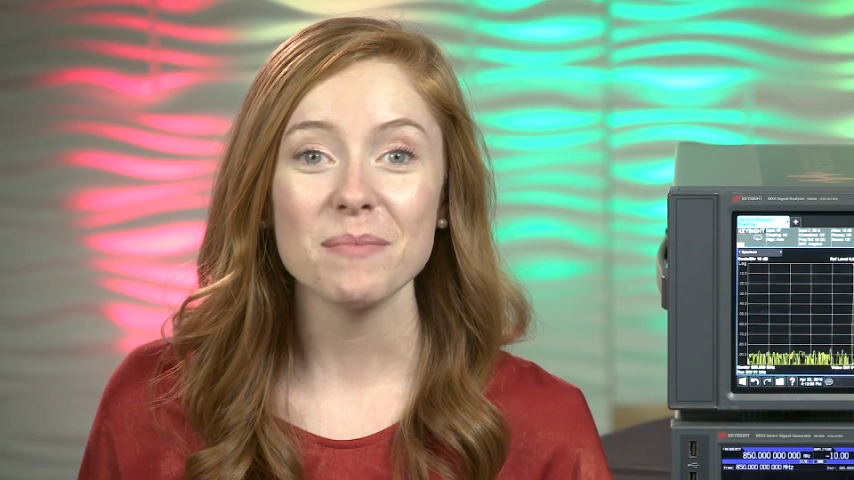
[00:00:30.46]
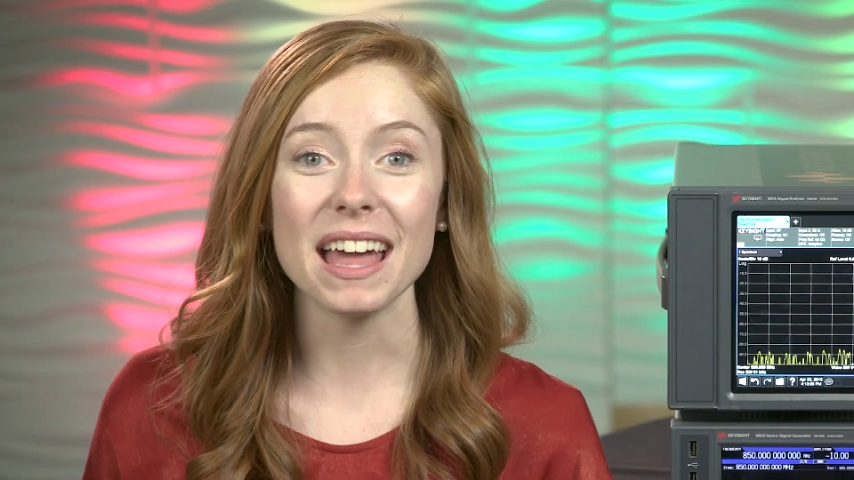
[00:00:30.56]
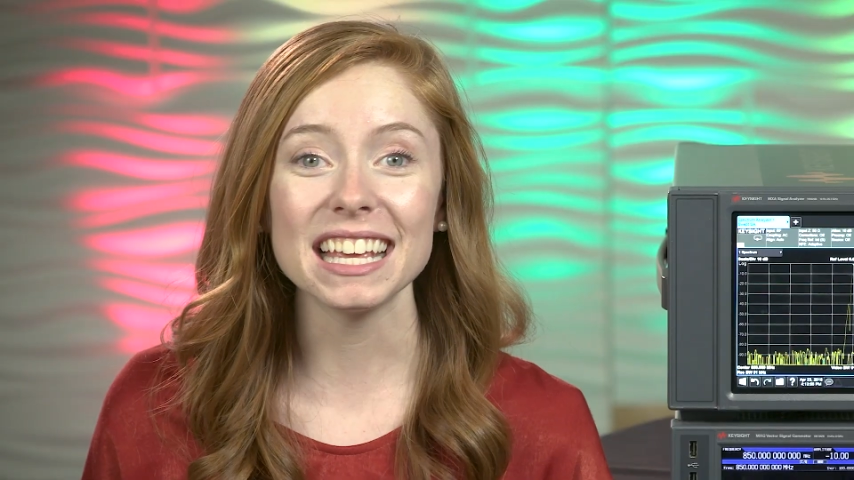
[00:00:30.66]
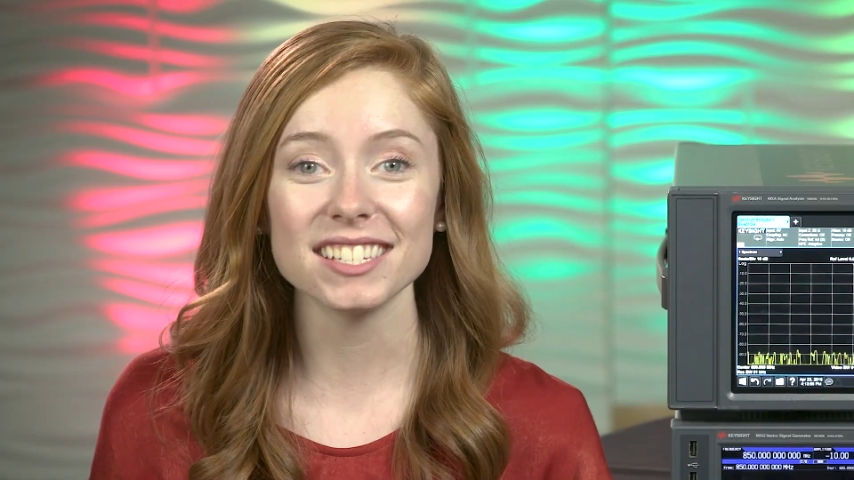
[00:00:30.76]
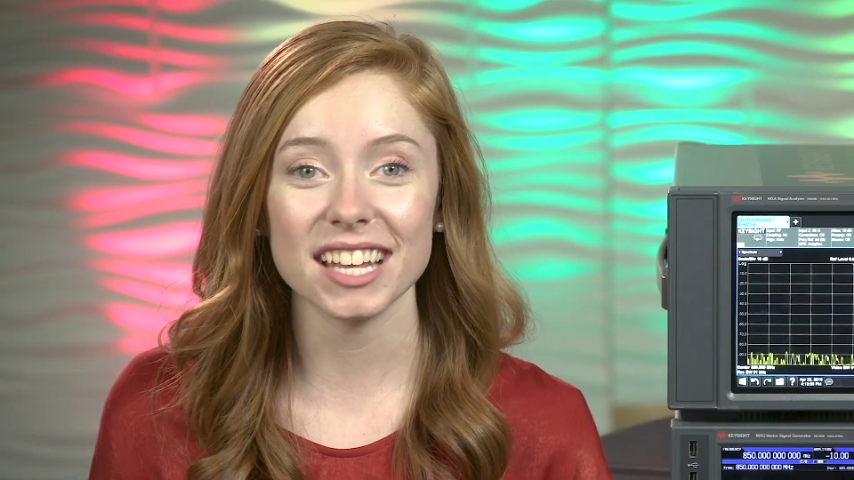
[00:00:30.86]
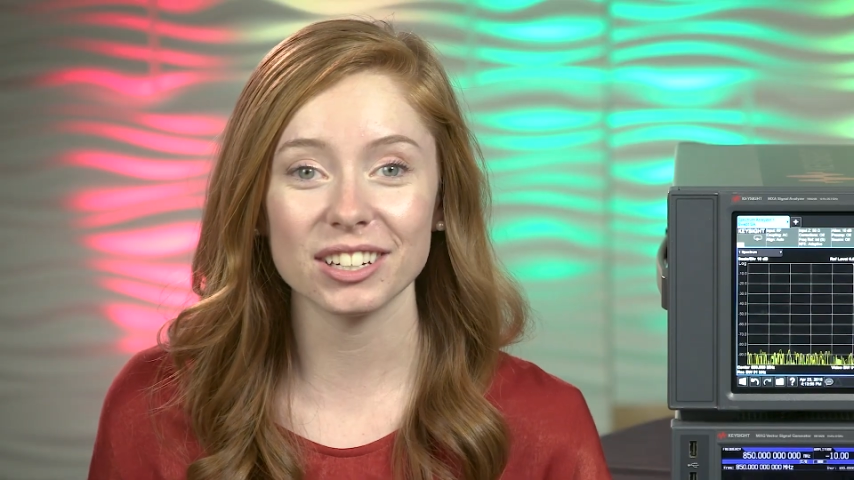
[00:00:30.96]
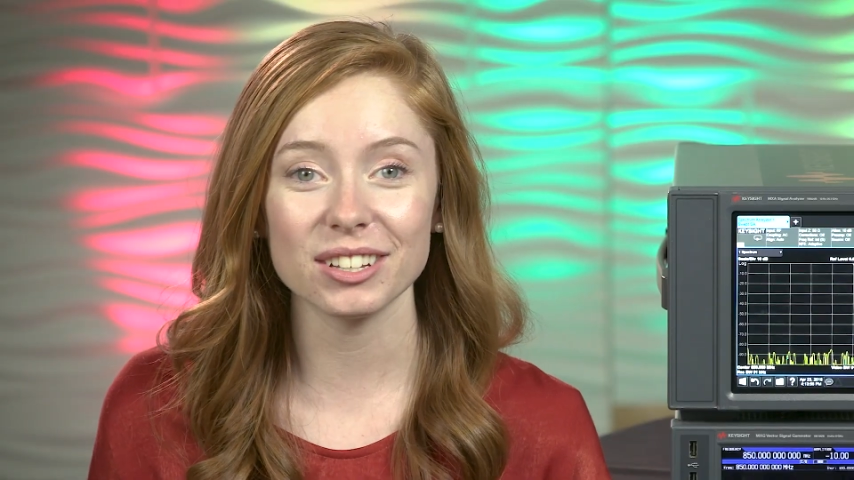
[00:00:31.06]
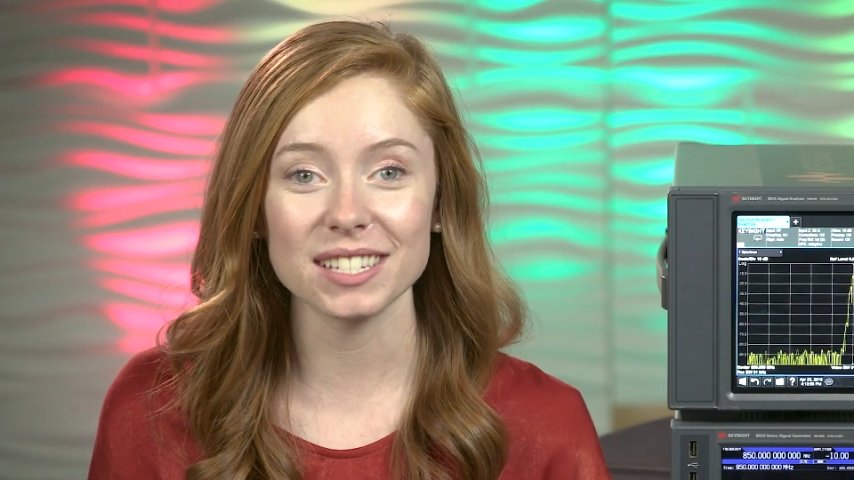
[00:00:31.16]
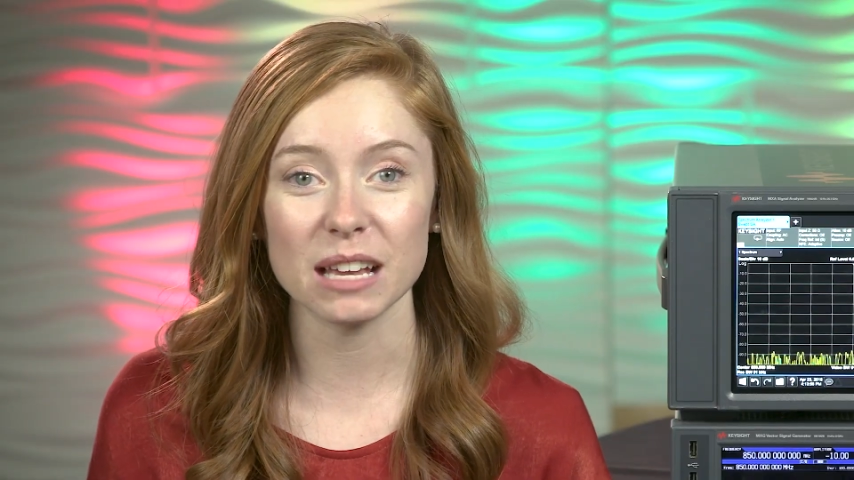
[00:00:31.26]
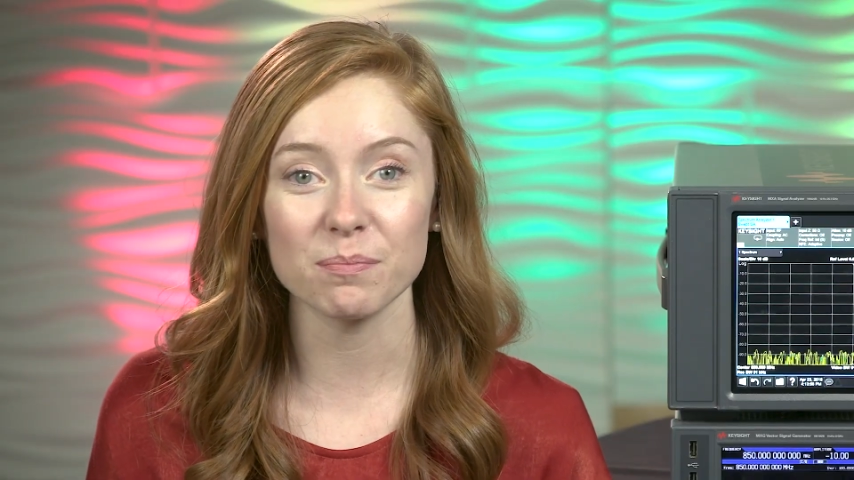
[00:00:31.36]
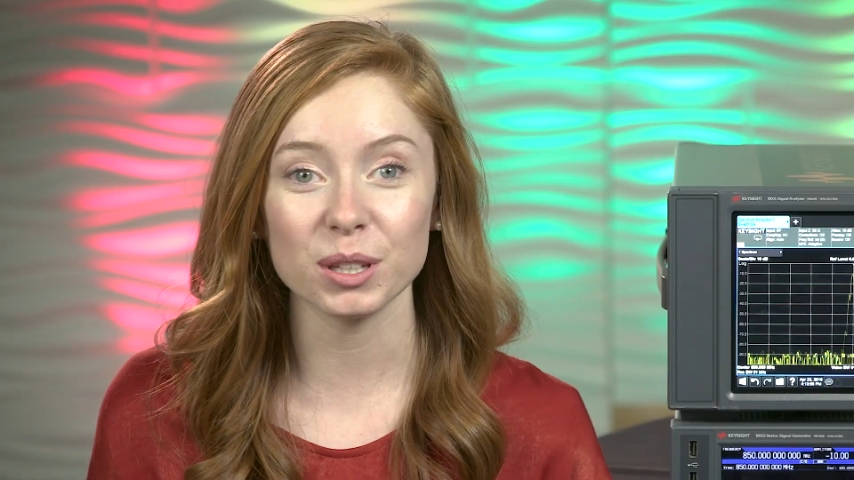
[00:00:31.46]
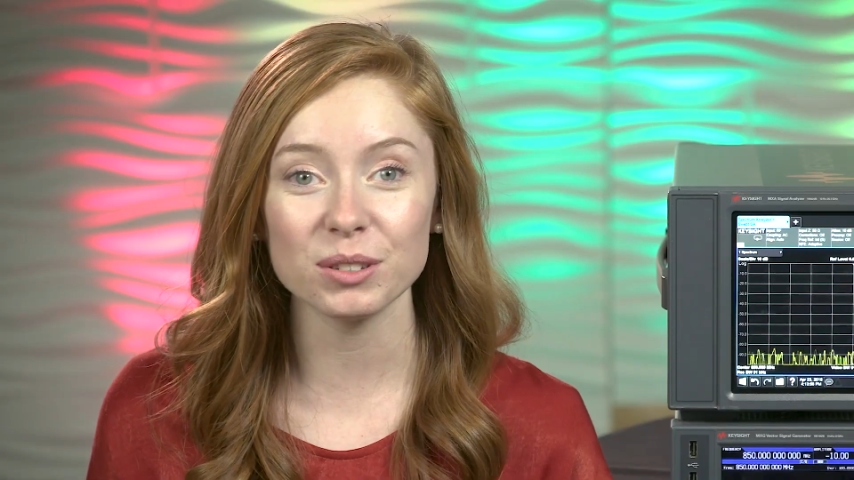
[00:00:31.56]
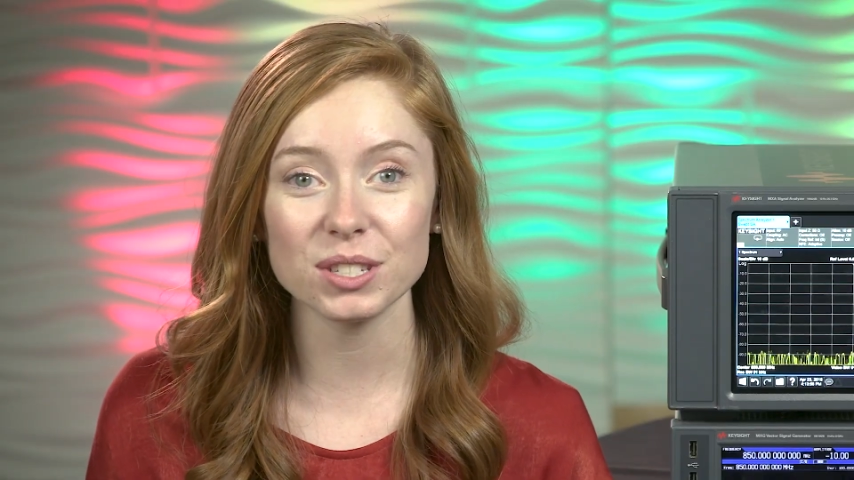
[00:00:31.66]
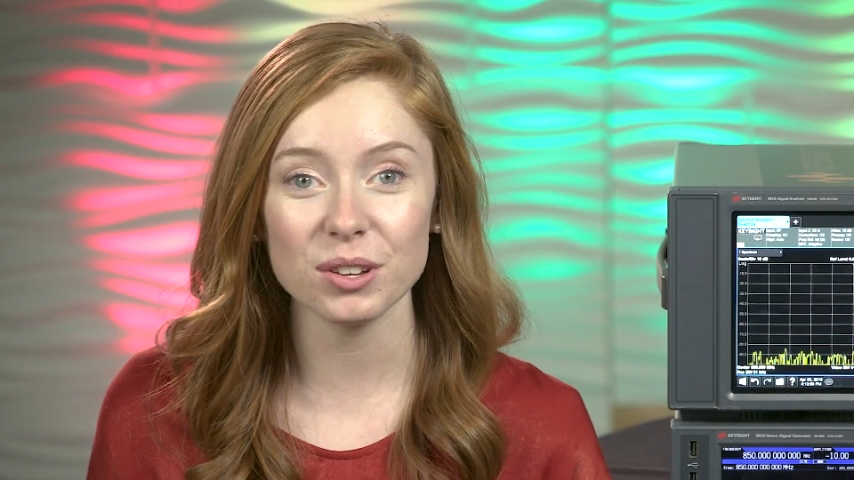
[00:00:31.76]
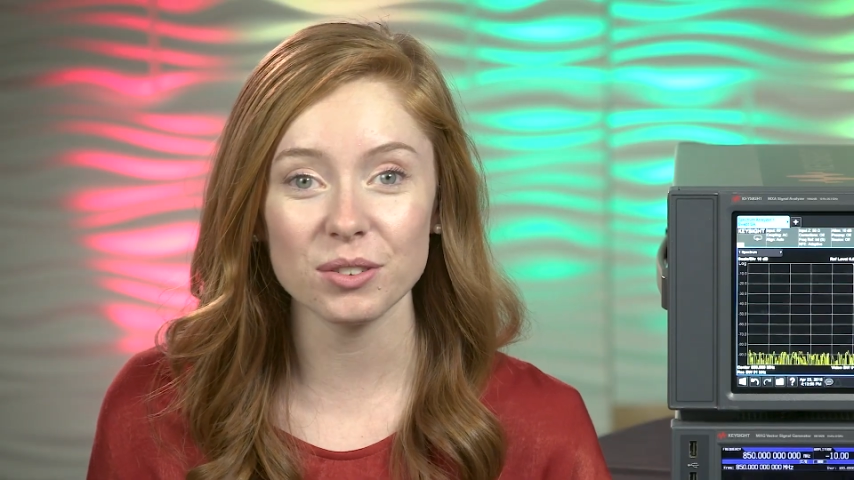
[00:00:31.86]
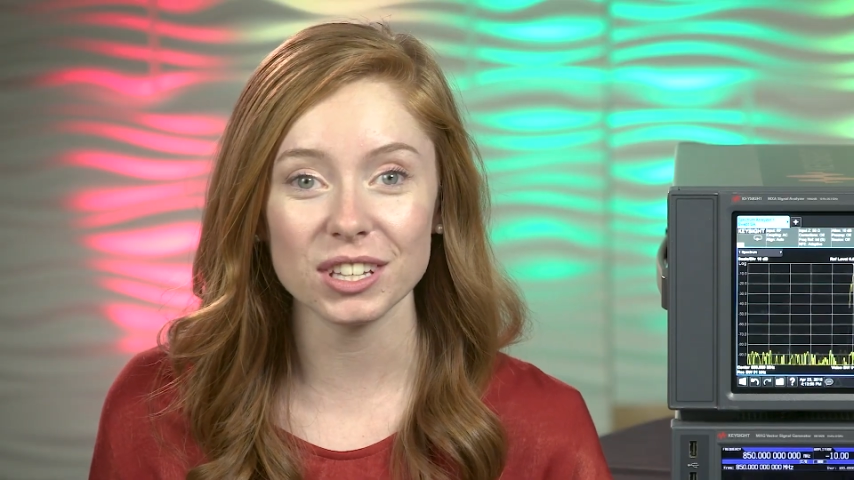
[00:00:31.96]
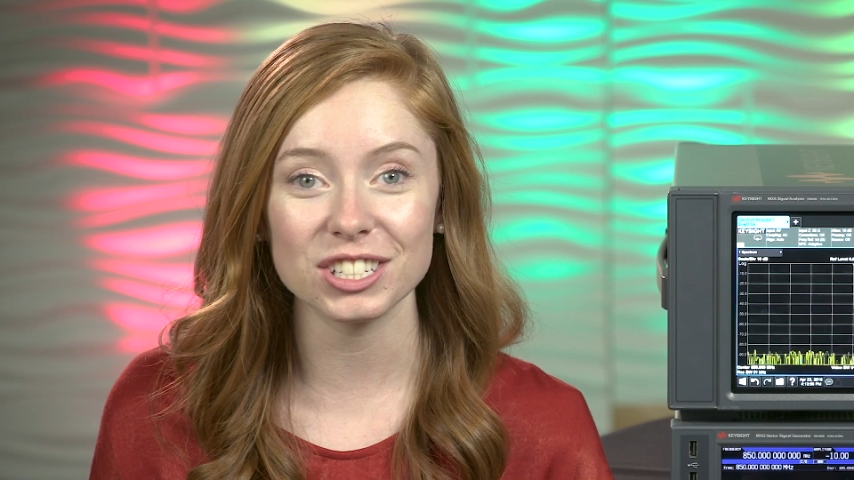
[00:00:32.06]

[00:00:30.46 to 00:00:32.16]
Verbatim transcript: Many signals like Bluetooth,